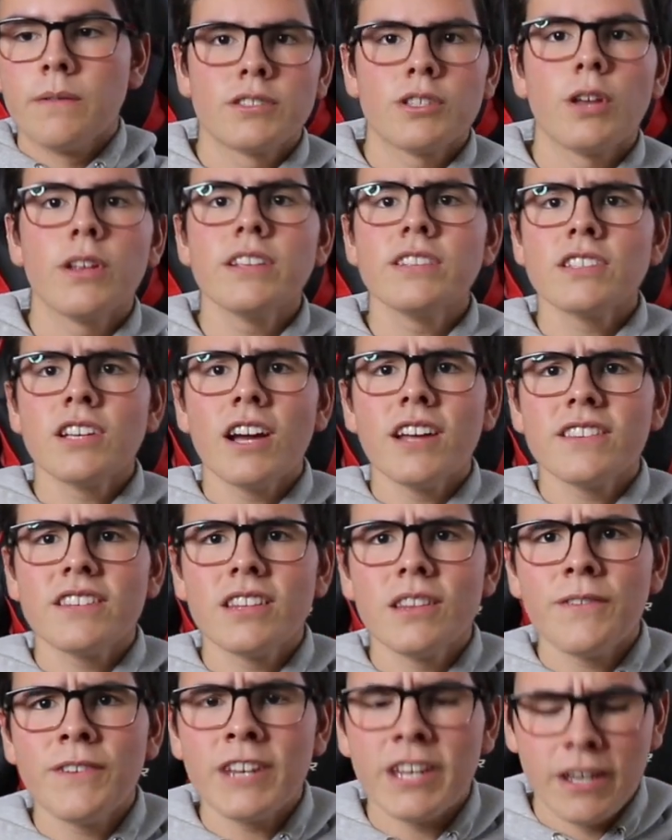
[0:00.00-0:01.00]
So let's cut to
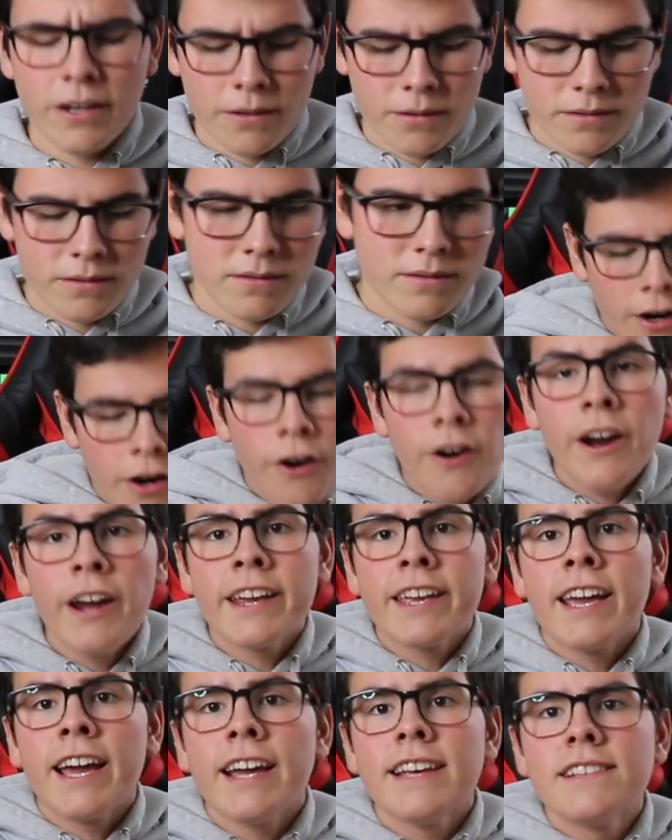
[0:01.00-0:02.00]
the video. All
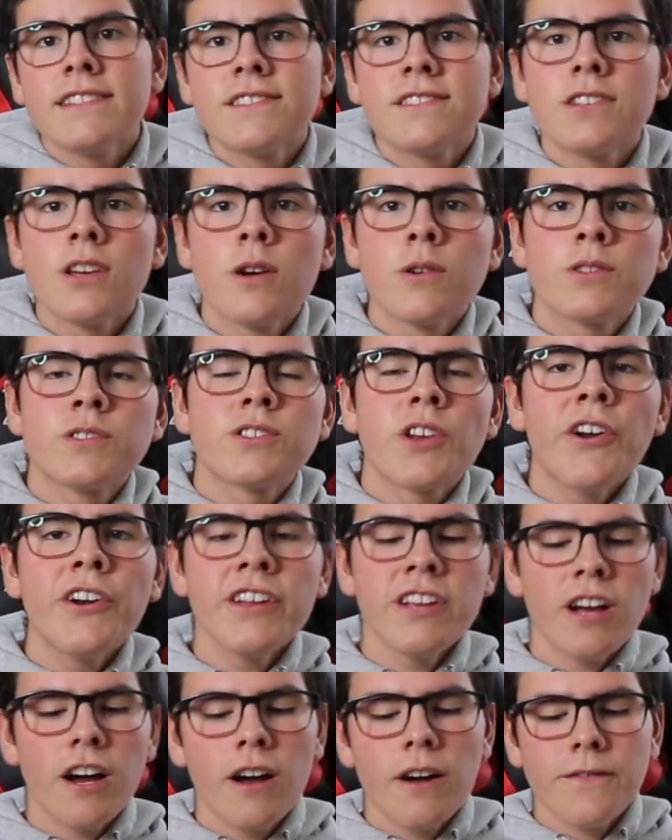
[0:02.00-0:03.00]
right guys, so
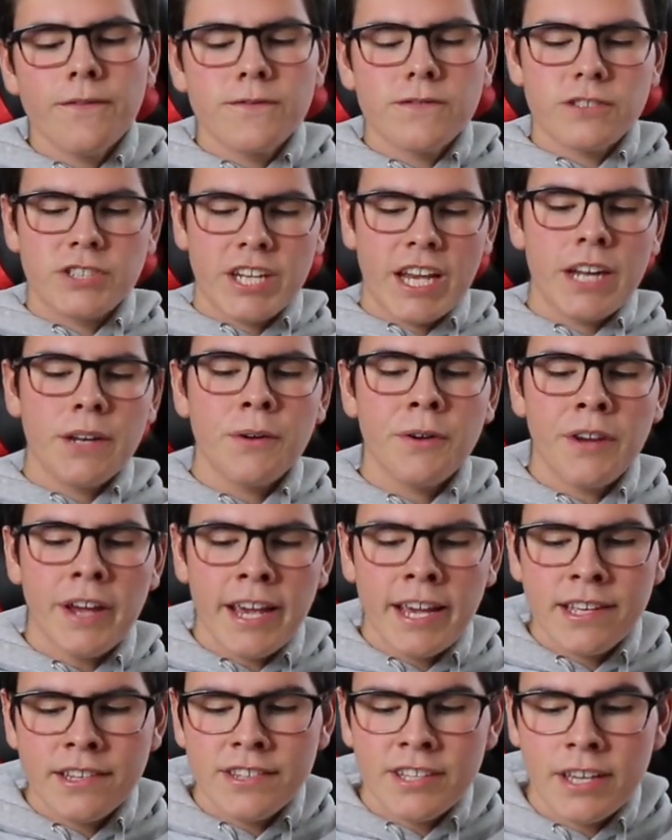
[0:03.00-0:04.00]
starting off January
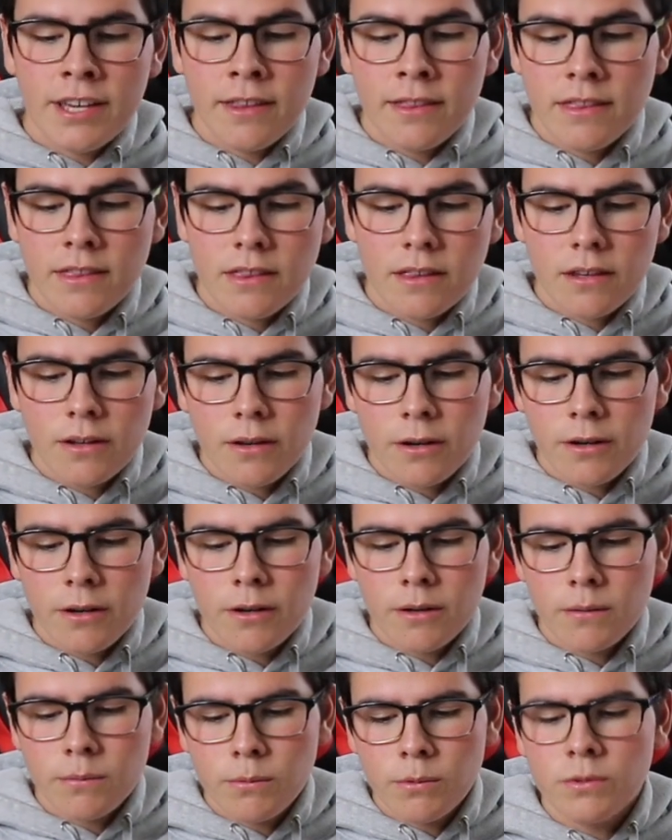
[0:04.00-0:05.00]
18th,
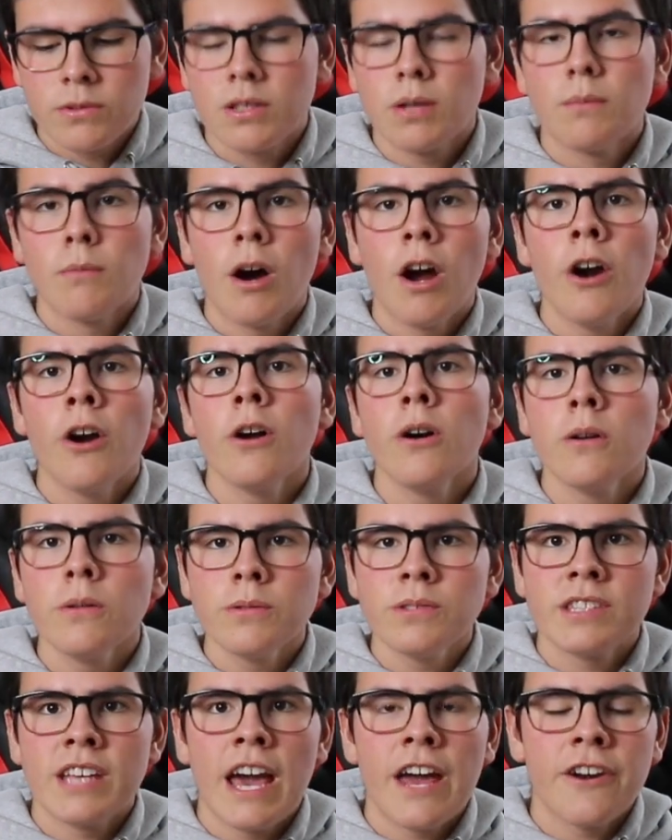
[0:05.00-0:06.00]
or well, tomorrow,
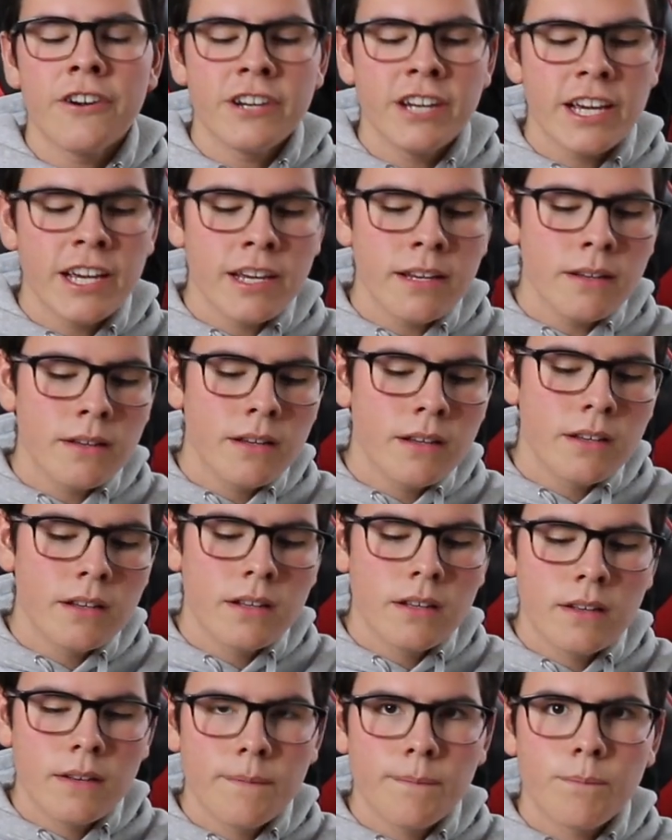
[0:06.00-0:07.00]
Saturday,
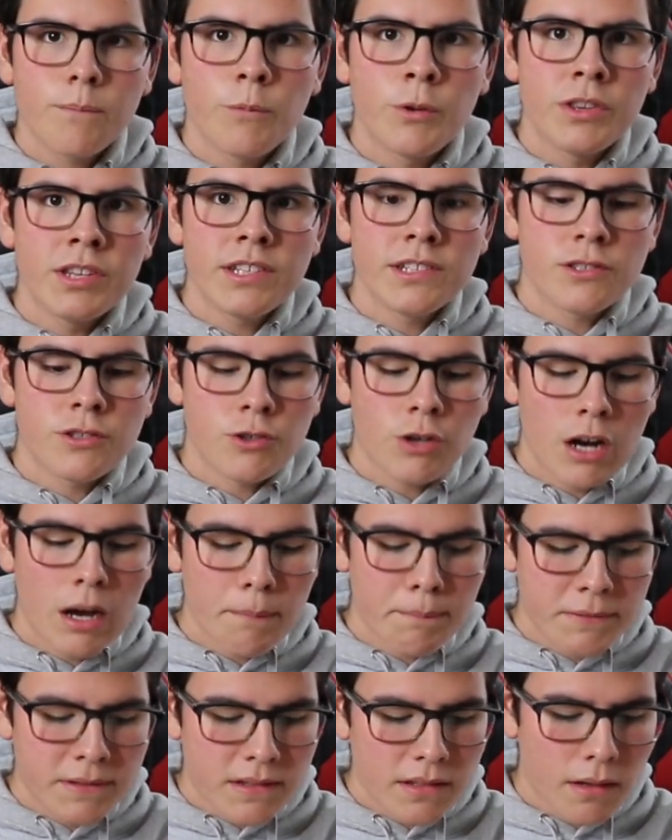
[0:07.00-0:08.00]
when this
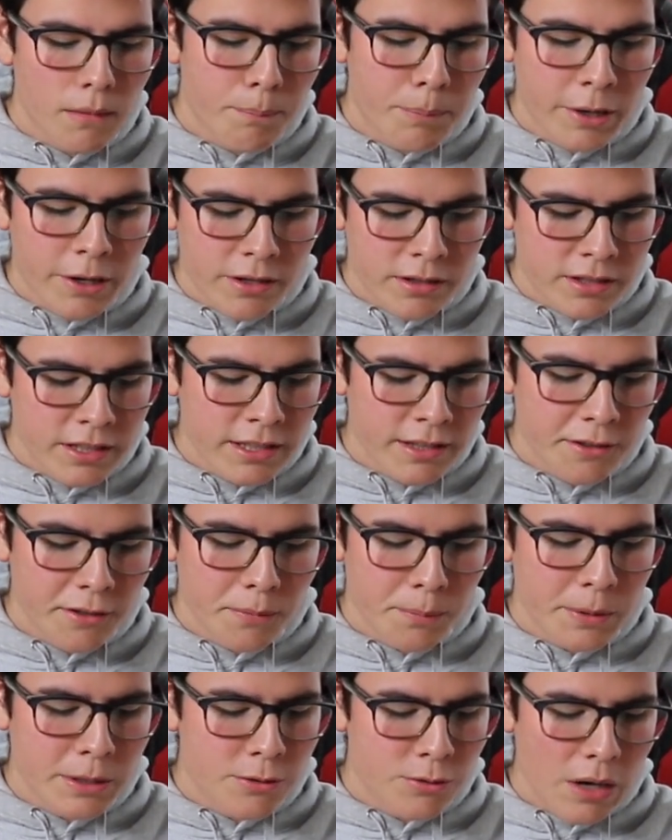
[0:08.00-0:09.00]
drops, apparently
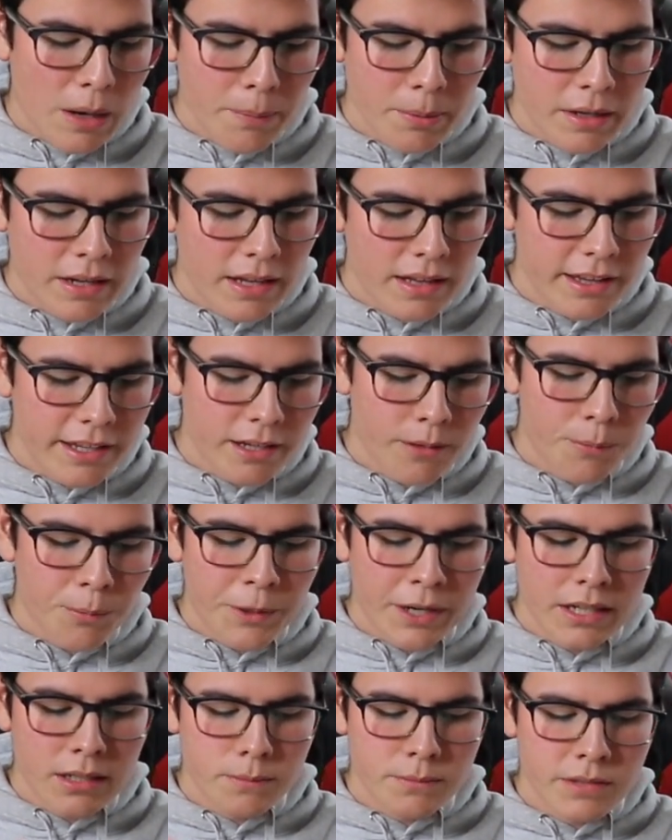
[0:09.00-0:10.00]
they'll be dropping at like a
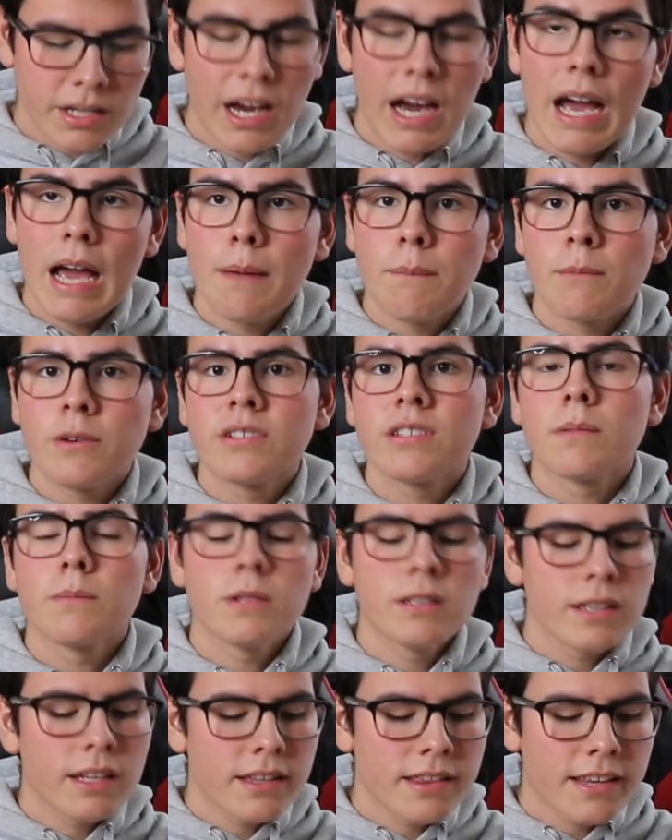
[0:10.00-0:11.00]
random time or
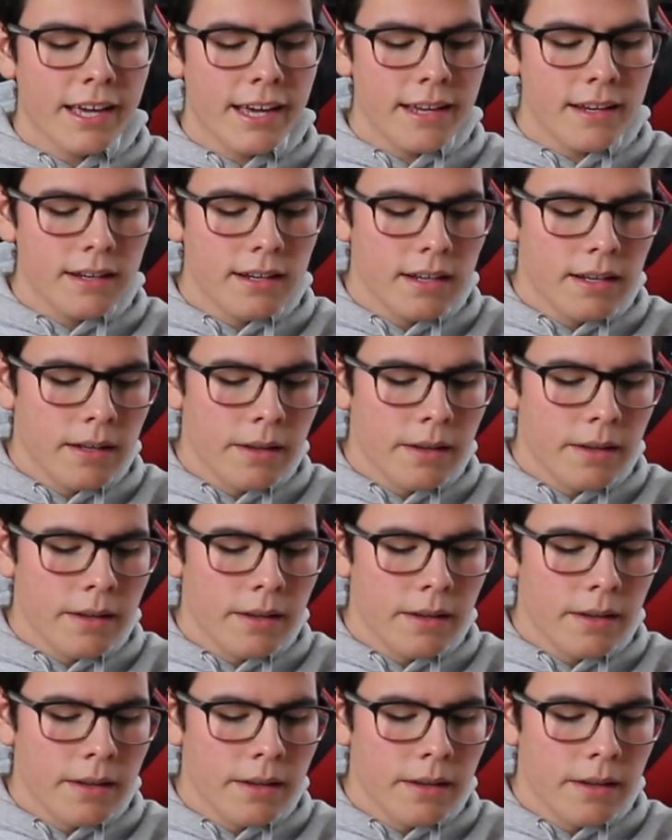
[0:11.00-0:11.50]
something like that.